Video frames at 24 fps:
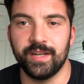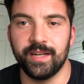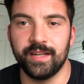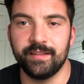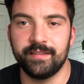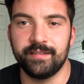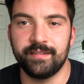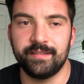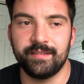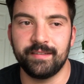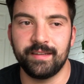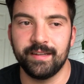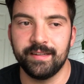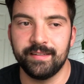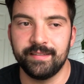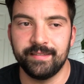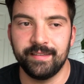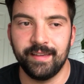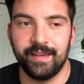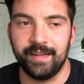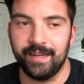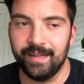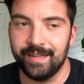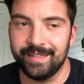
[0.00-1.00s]
It's
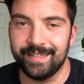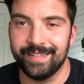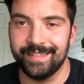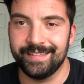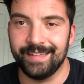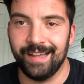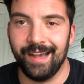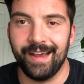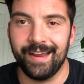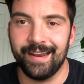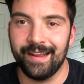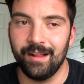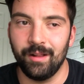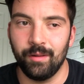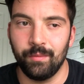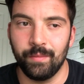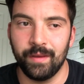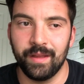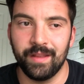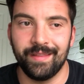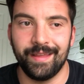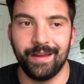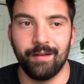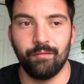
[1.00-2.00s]
like a design
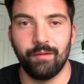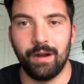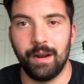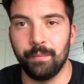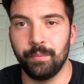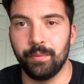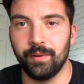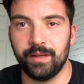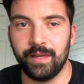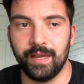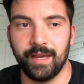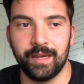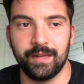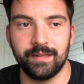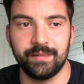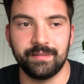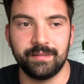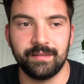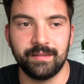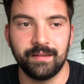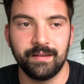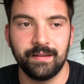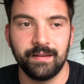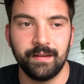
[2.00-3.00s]
element that
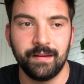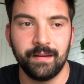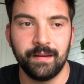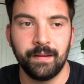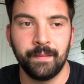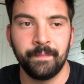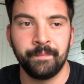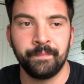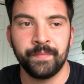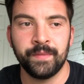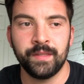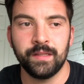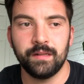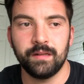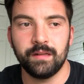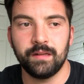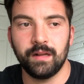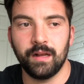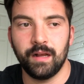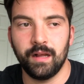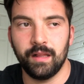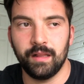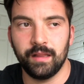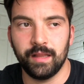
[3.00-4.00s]
replicates
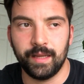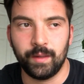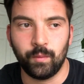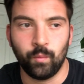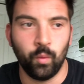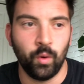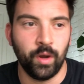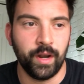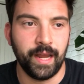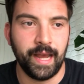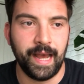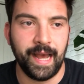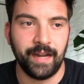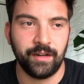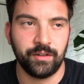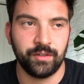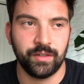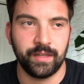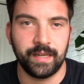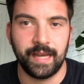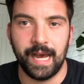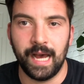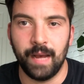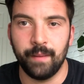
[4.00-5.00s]
like what
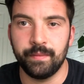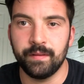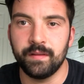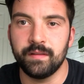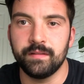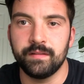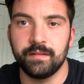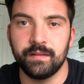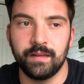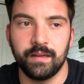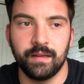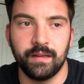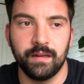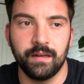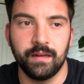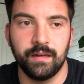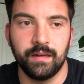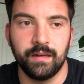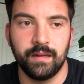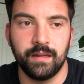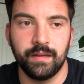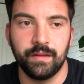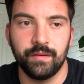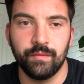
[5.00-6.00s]
actually happens
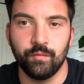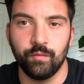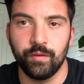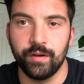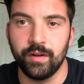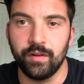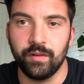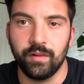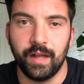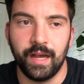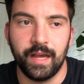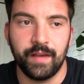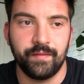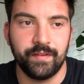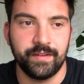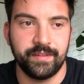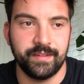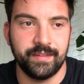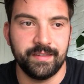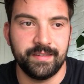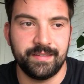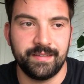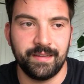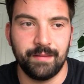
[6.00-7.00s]
in real life. It's
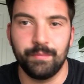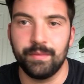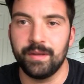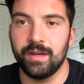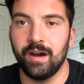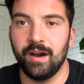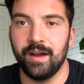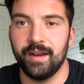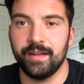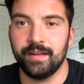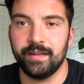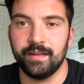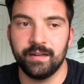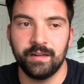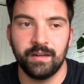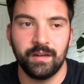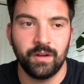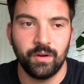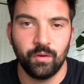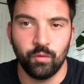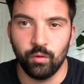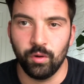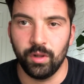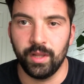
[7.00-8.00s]
a symbiotic
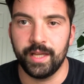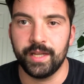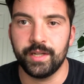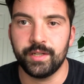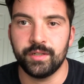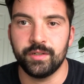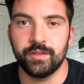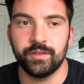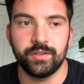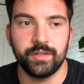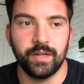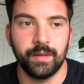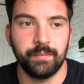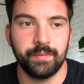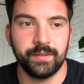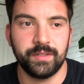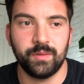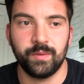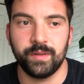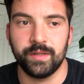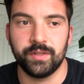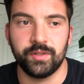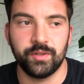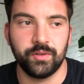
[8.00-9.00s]
relationship
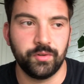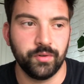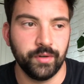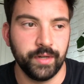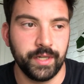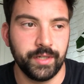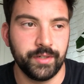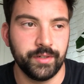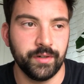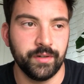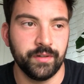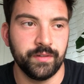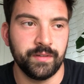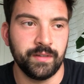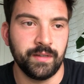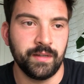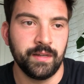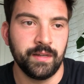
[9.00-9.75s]
between two creatures.